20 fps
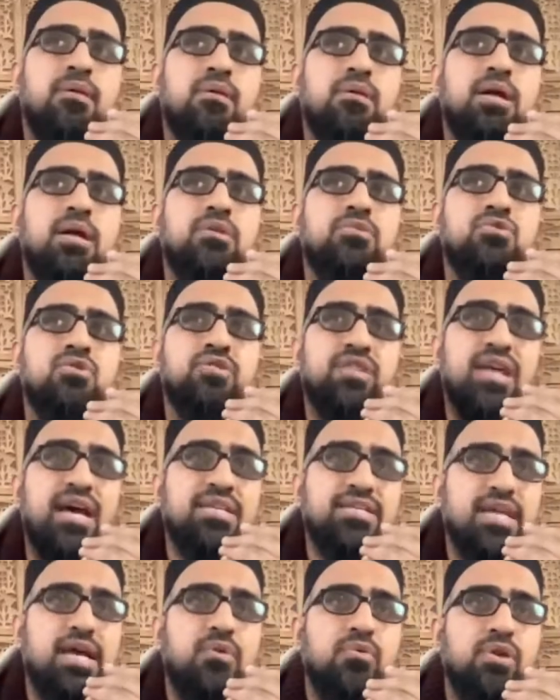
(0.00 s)
Yeah, so
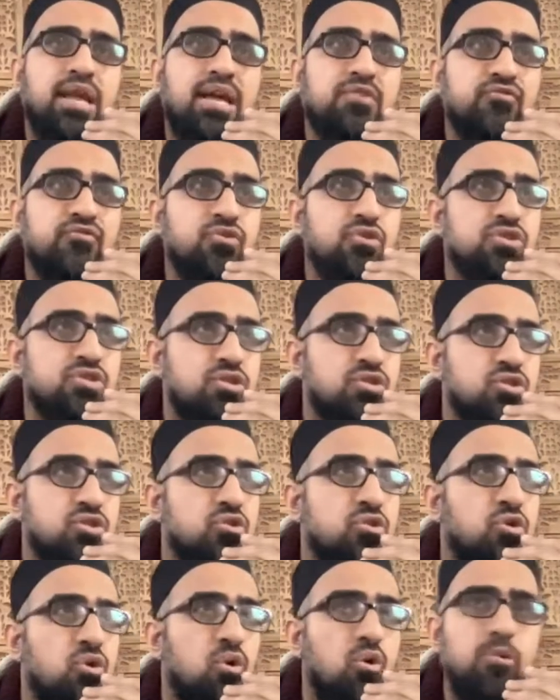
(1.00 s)
that's our, like, for us, is
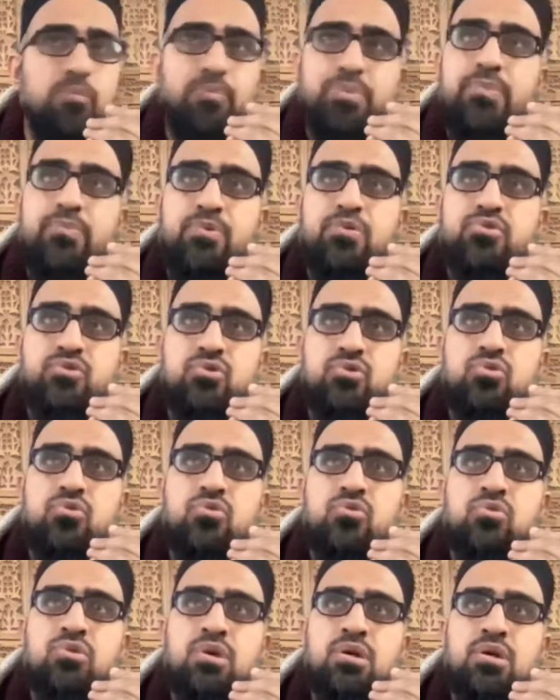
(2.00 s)
to call people
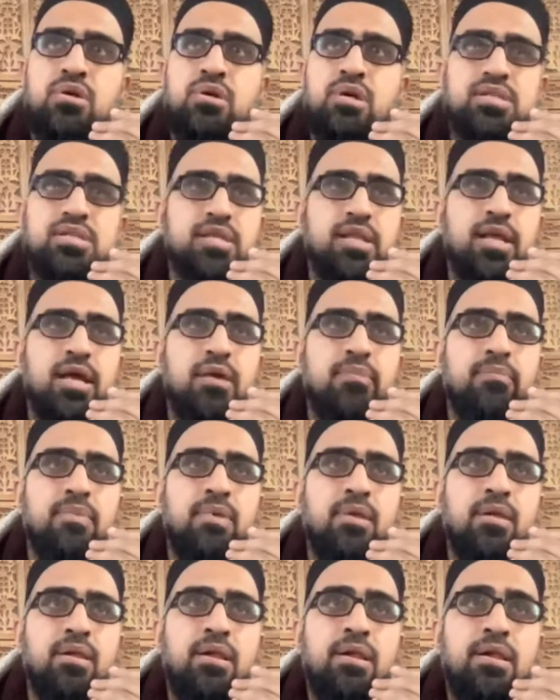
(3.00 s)
to
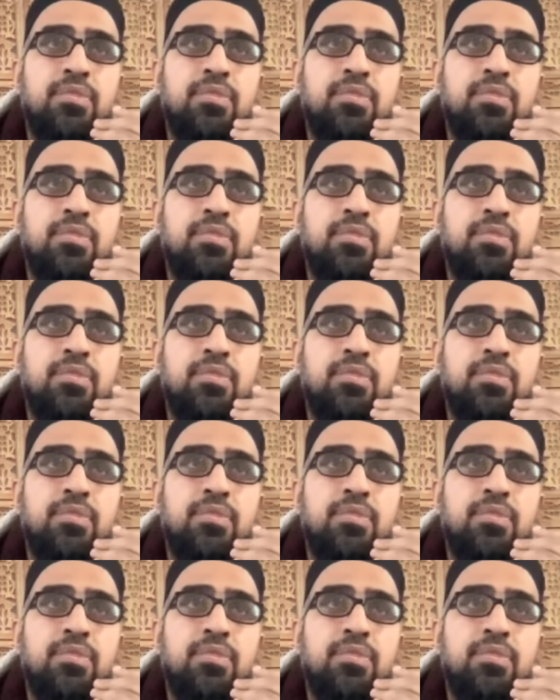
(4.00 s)
Islam.